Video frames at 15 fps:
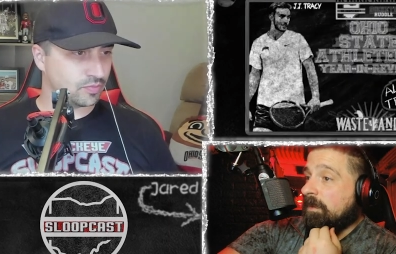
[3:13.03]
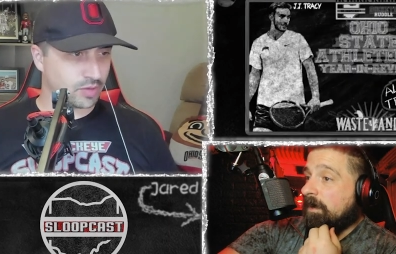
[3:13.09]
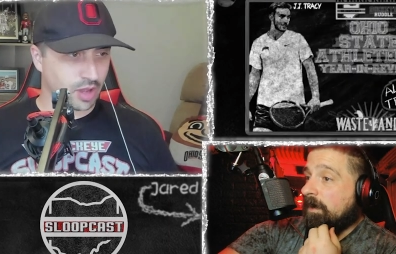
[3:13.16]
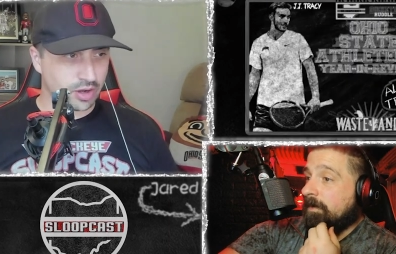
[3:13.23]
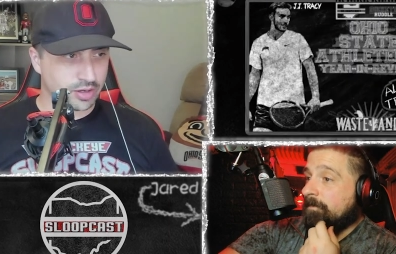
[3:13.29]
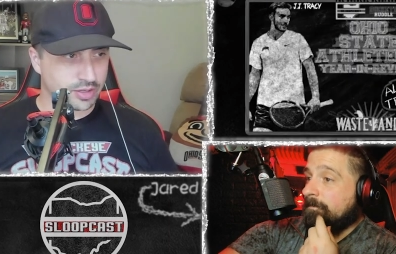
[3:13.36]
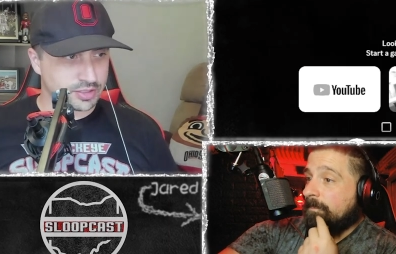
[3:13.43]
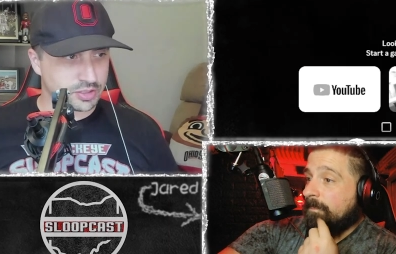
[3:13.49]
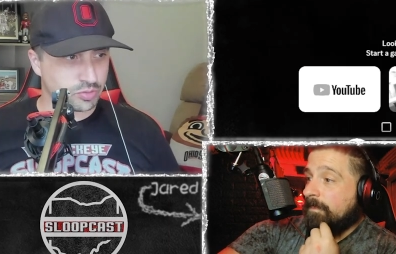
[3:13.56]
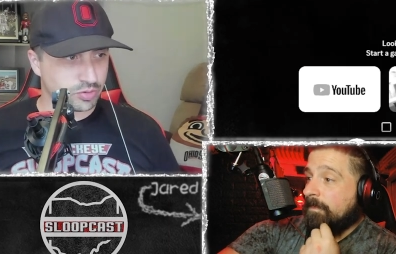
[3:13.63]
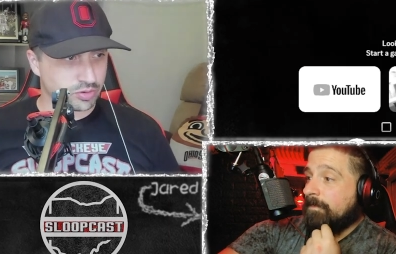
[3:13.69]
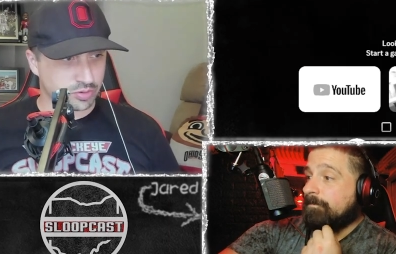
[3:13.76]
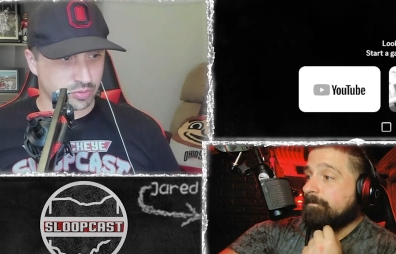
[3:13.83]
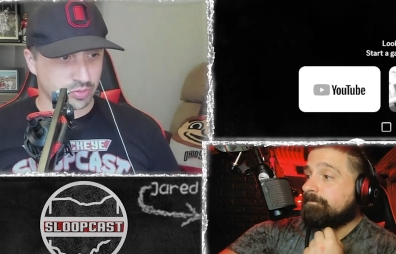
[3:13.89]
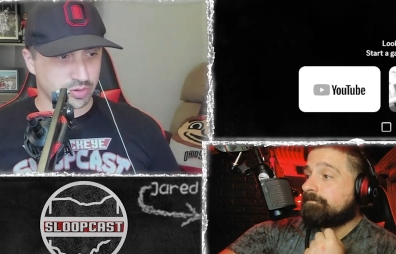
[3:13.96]
Speaker 1: All right. All right. So
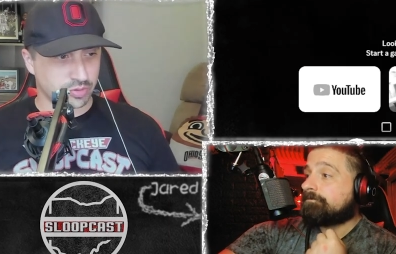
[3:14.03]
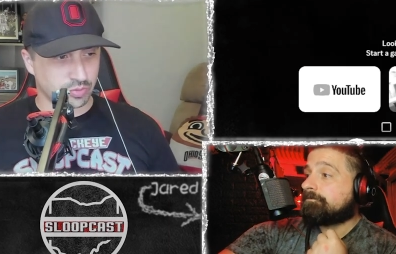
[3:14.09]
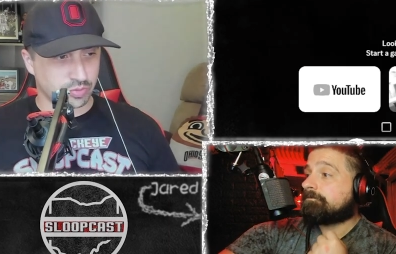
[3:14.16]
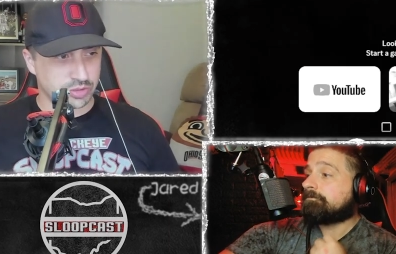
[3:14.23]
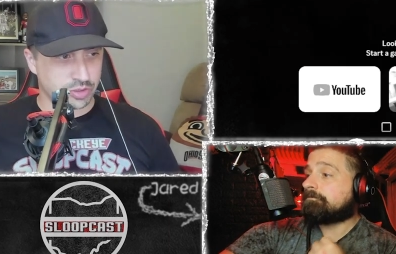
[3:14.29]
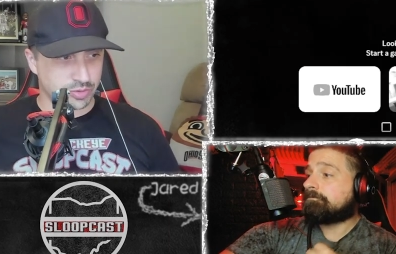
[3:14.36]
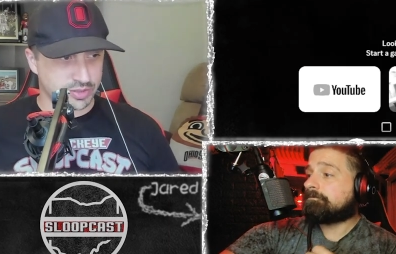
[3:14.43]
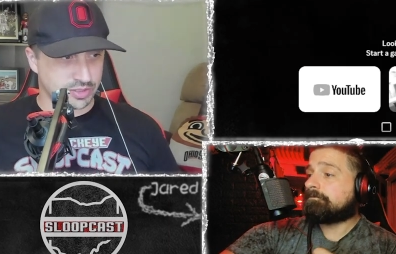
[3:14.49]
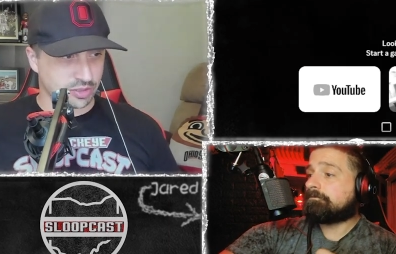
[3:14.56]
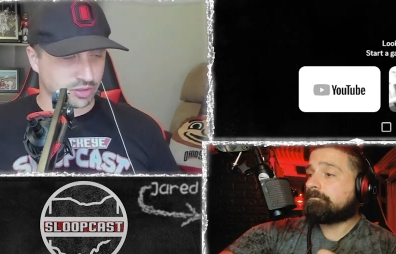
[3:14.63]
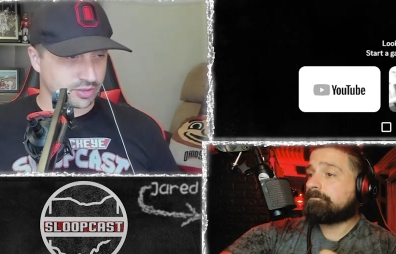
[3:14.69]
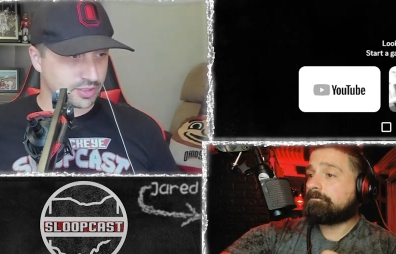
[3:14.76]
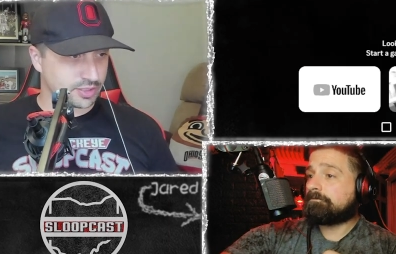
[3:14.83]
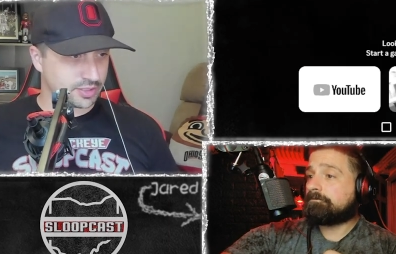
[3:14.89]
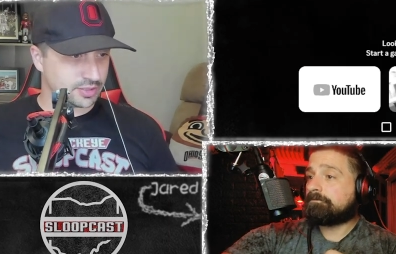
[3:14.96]
where should we
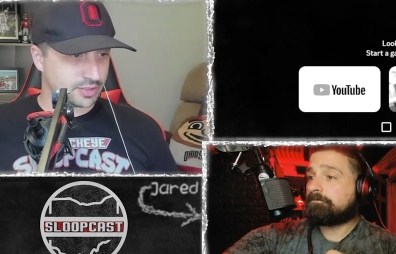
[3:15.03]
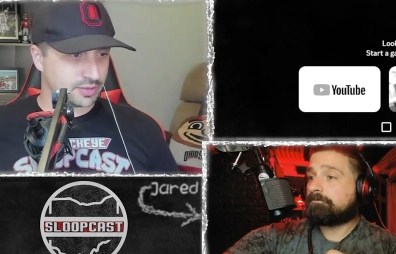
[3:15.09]
start?